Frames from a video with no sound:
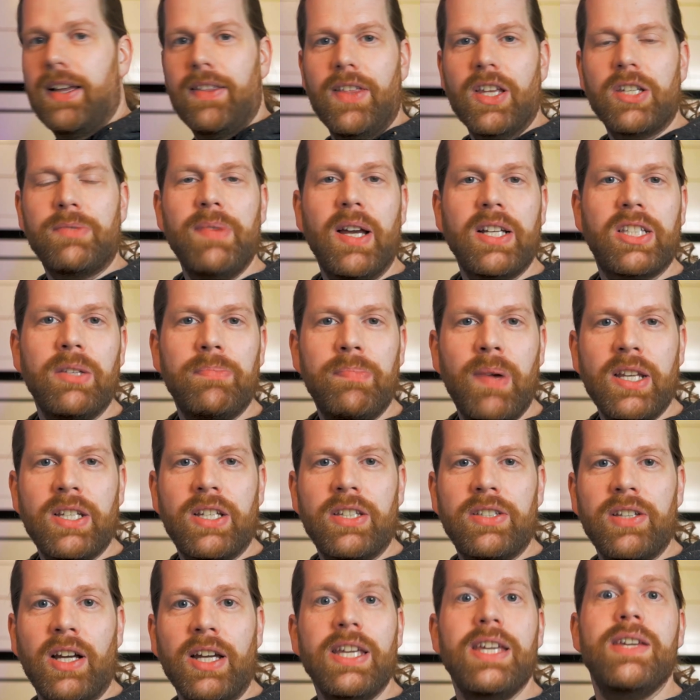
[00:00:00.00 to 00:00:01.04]
This makes the bass
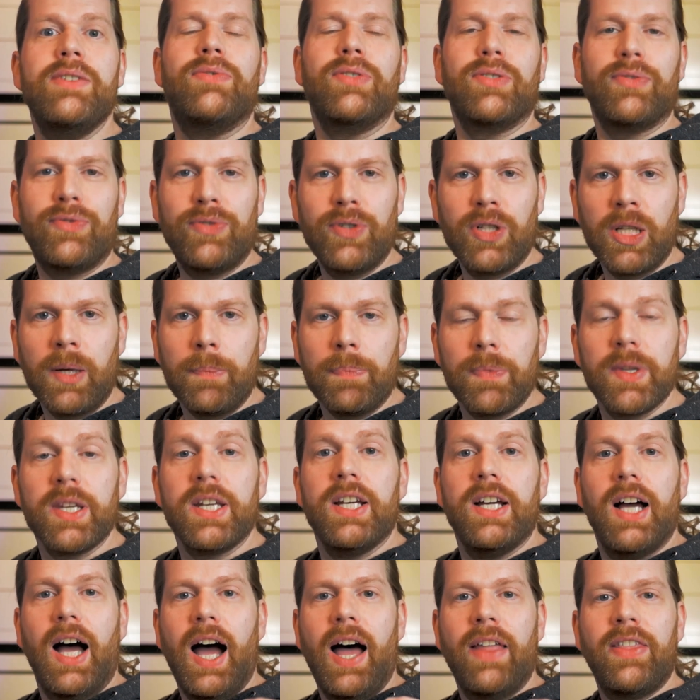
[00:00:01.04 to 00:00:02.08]
guitar even fuller.
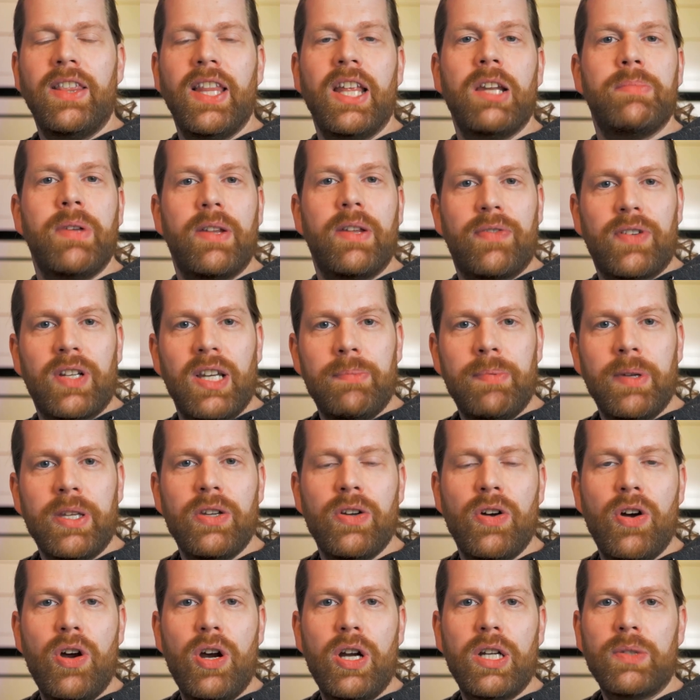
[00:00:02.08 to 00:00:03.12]
And a little bit of clipping
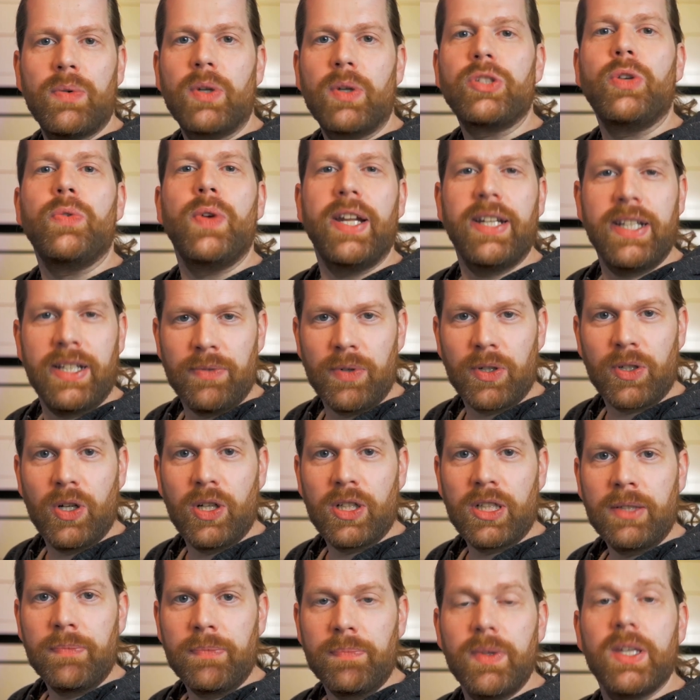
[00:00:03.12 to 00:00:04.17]
you heard was already in
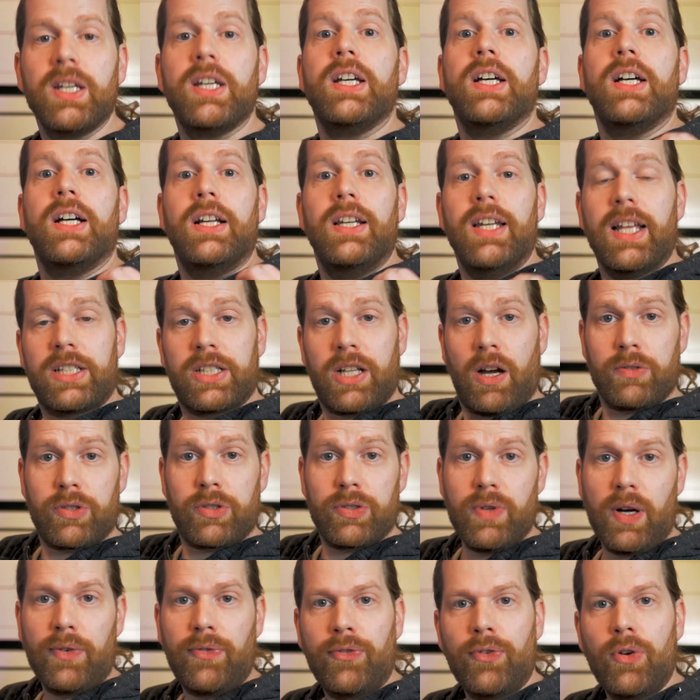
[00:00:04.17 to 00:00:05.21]
recording. Let's go
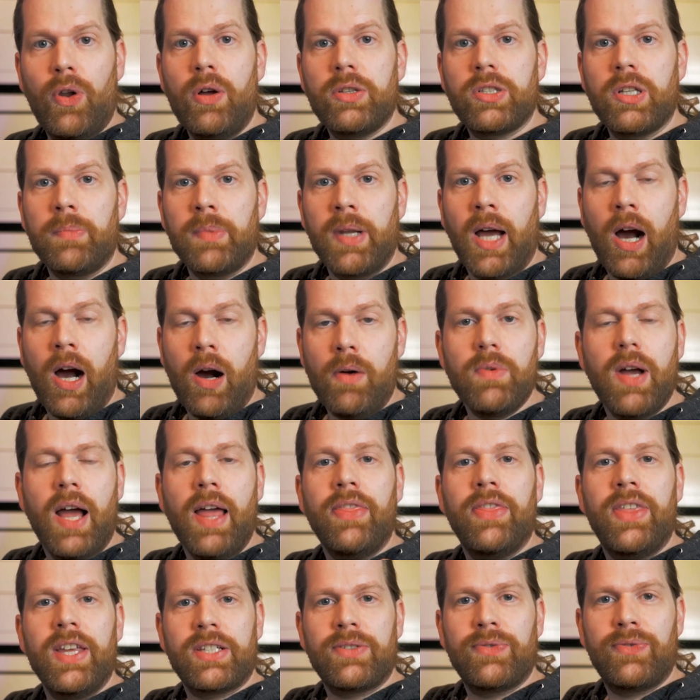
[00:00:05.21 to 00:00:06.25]
to a tom now,
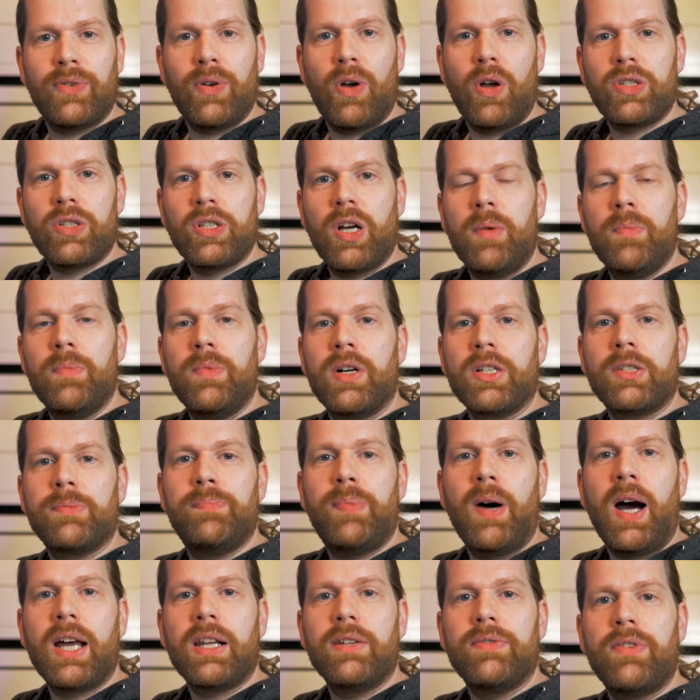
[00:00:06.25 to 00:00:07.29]
and this tom was
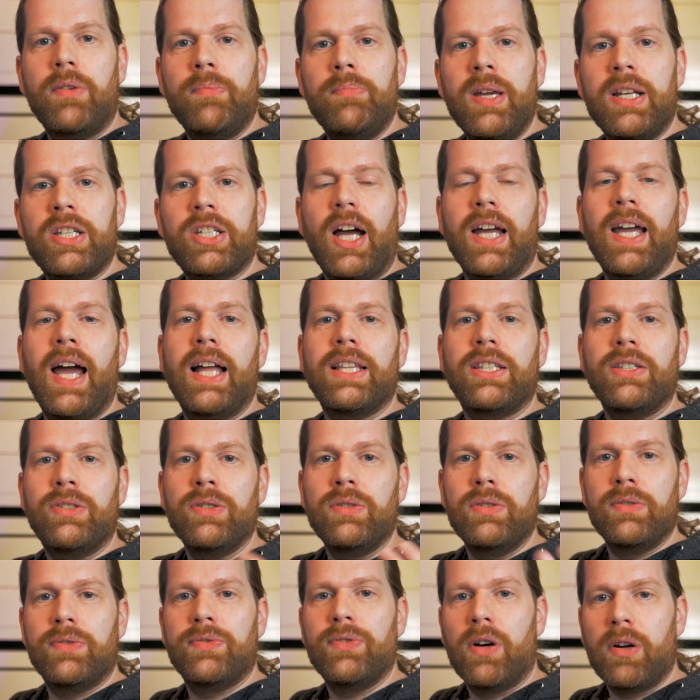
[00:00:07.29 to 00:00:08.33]
part of a mix I had to
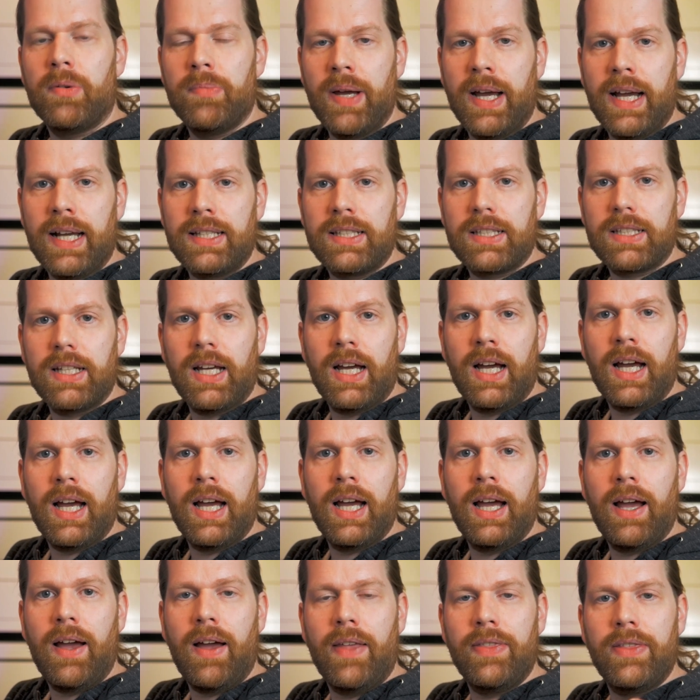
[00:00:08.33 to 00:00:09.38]
do for a band.
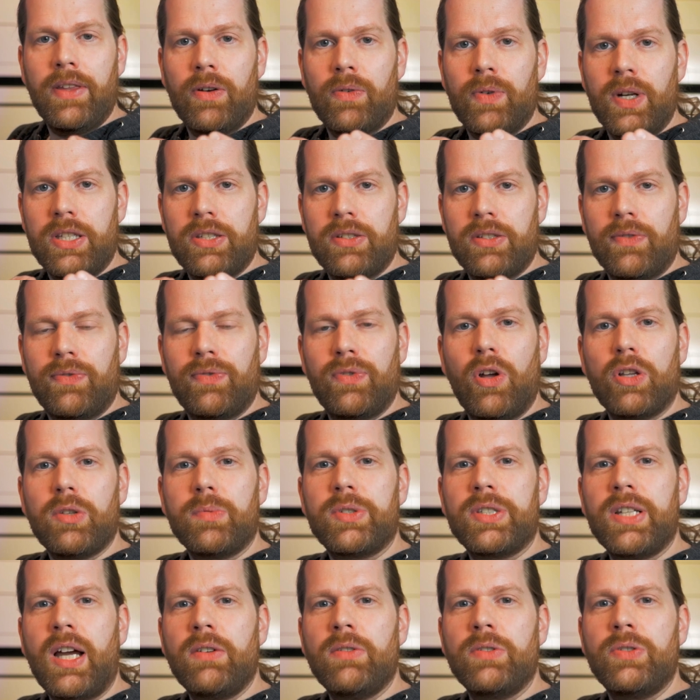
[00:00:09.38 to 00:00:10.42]
Uh, and the original
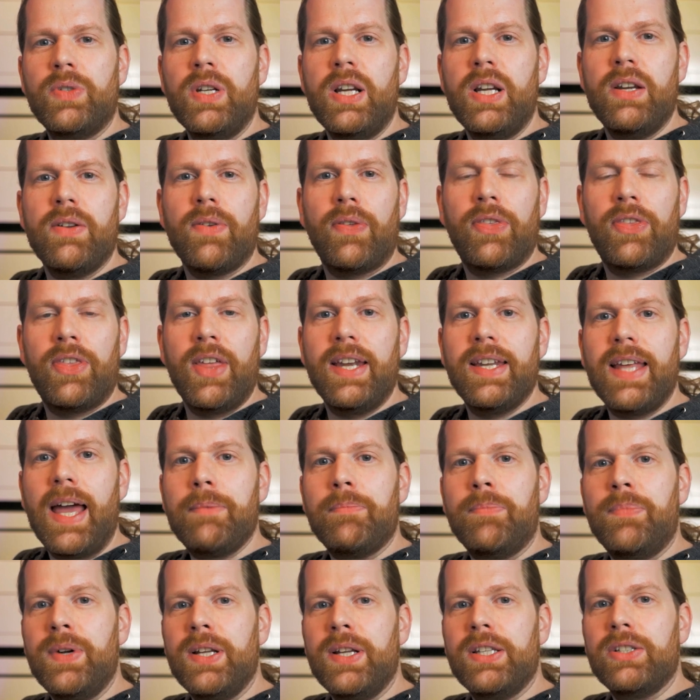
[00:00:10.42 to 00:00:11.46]
sound was really thin
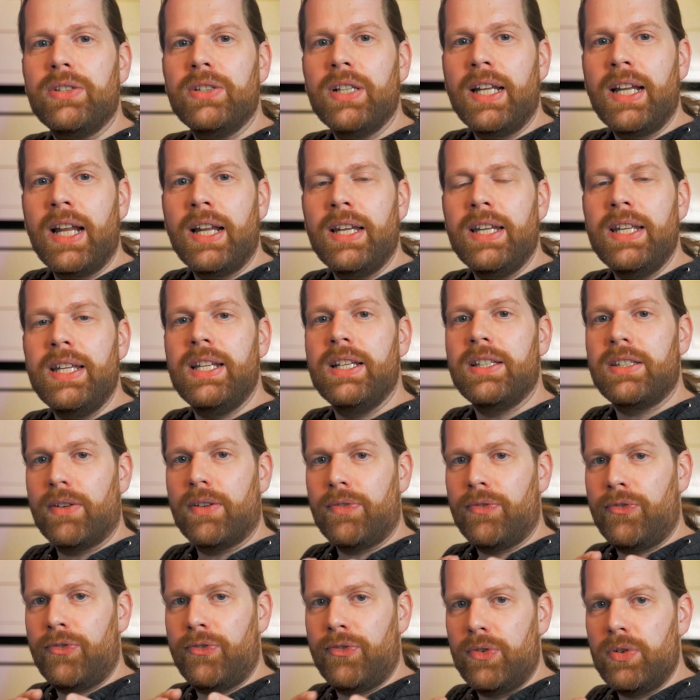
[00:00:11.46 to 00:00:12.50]
and brittle, and I needed
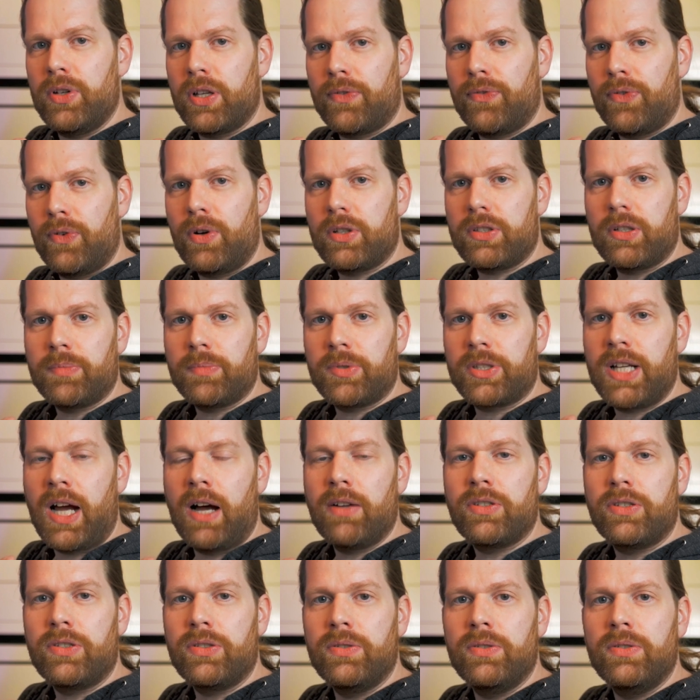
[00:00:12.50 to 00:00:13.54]
a fuller tom
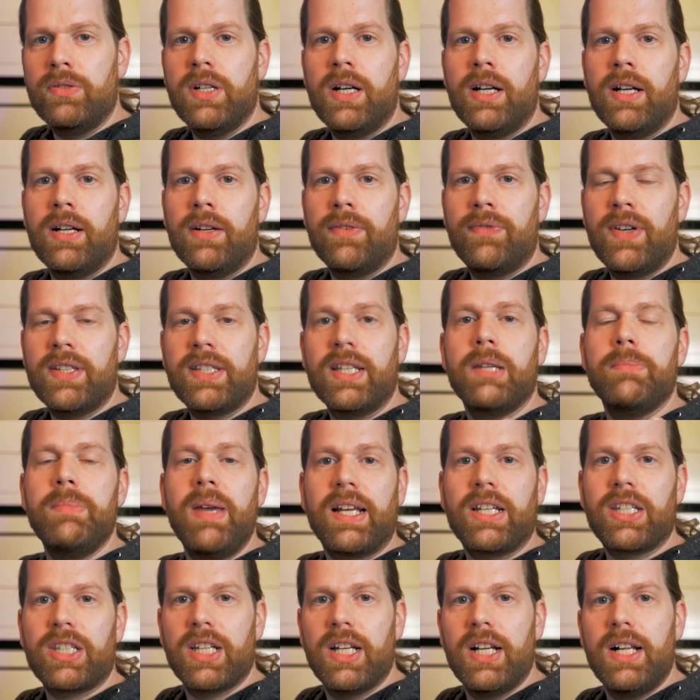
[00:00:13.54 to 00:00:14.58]
sound to uh, fit in the
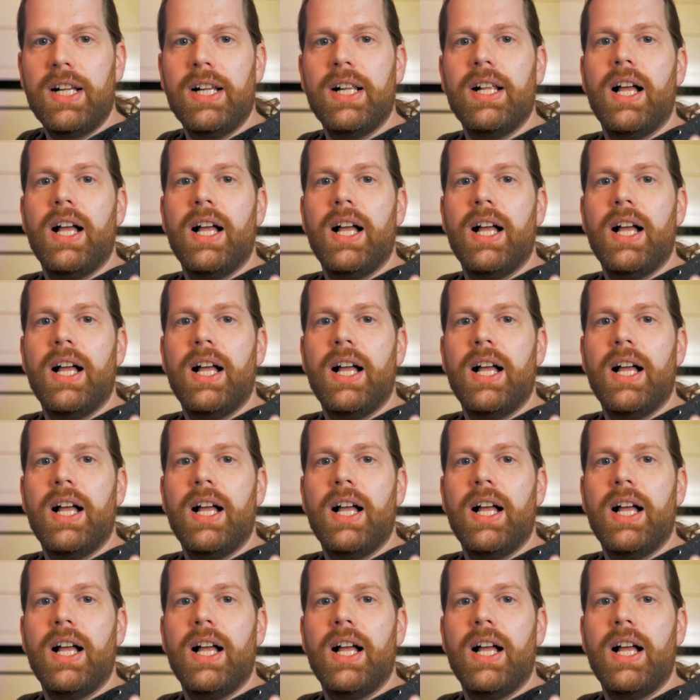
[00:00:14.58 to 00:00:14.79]
mix.